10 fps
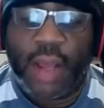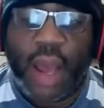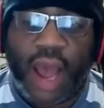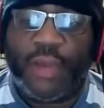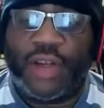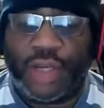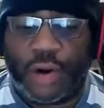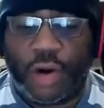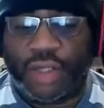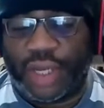I mentioned in
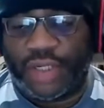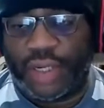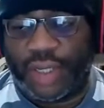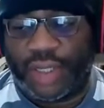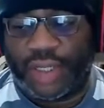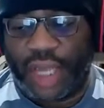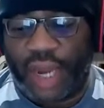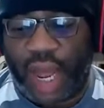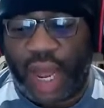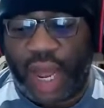our discussion of this
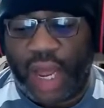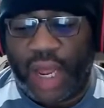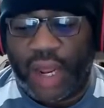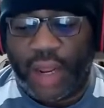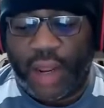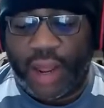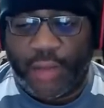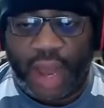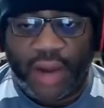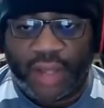that I am
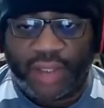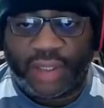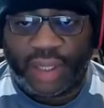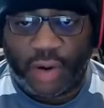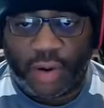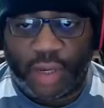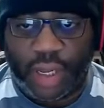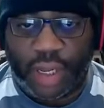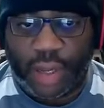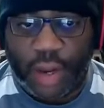not
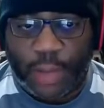necessarily.